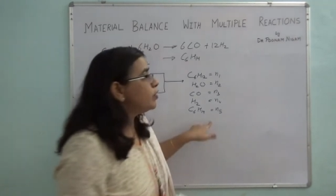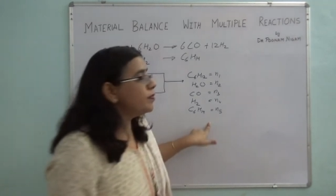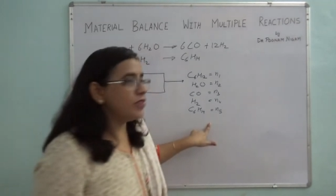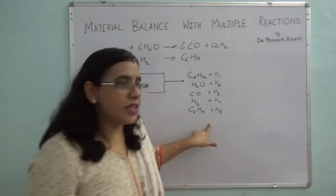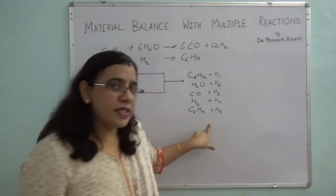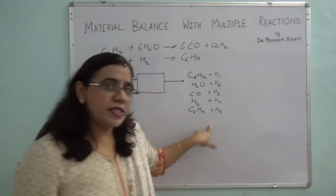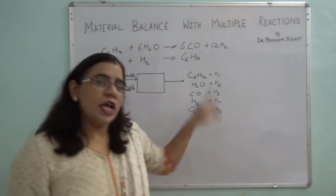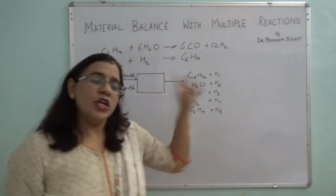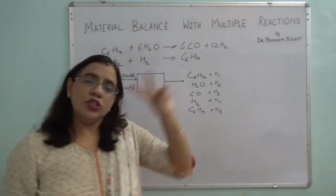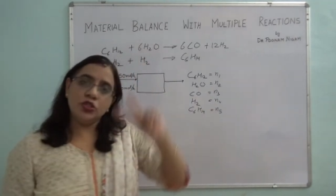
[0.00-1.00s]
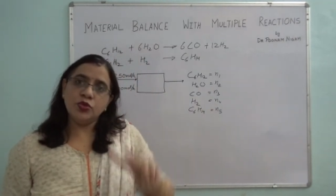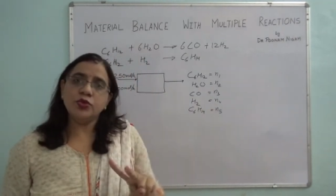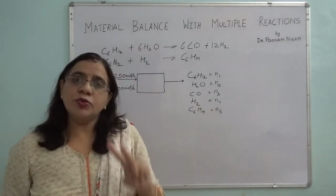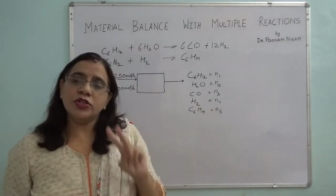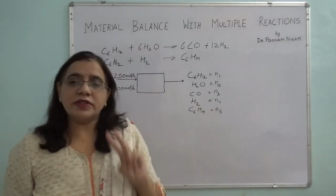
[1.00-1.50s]
from this
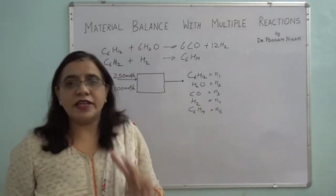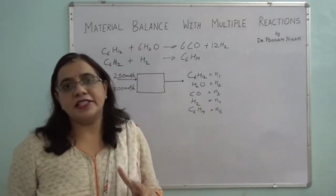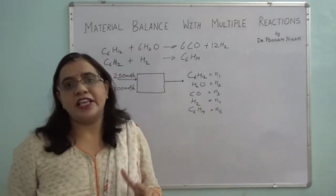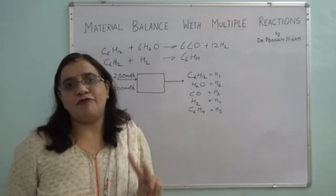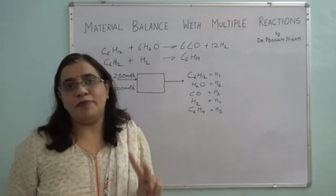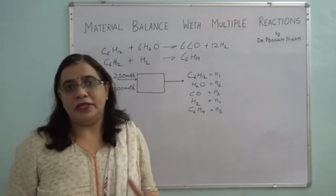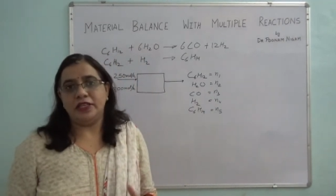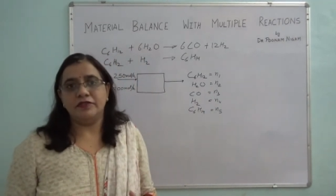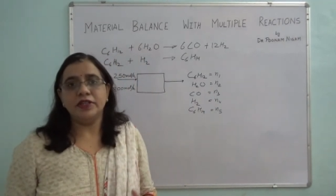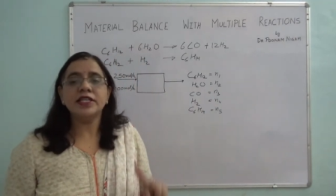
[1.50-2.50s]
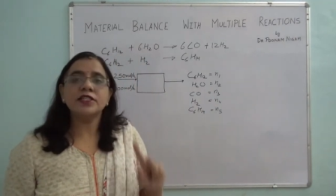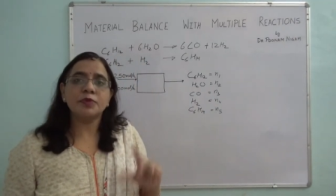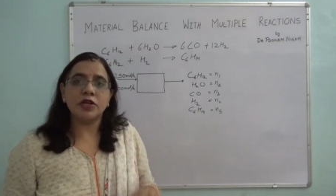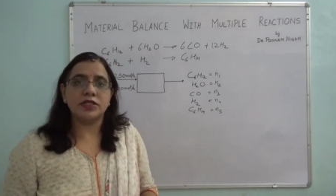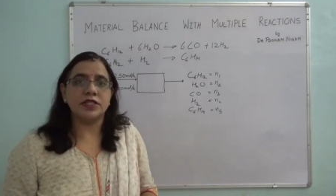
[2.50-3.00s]
two more things have been given as
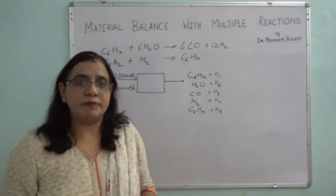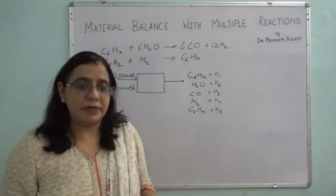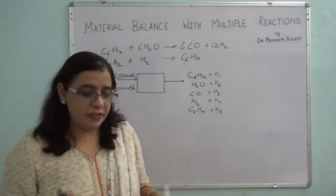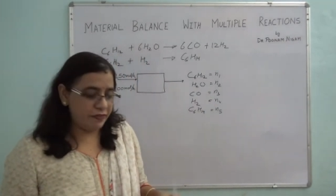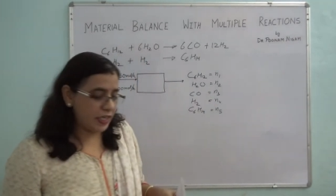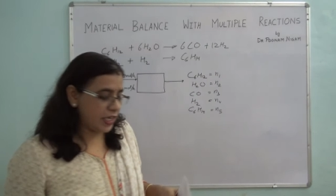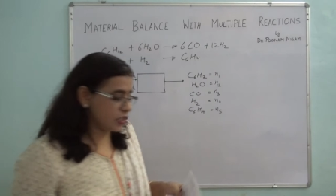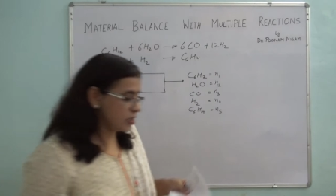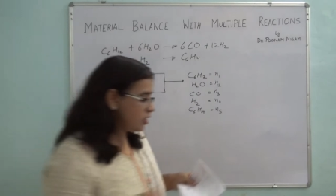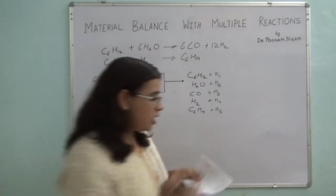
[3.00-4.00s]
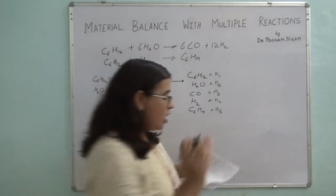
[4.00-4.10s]
process specification.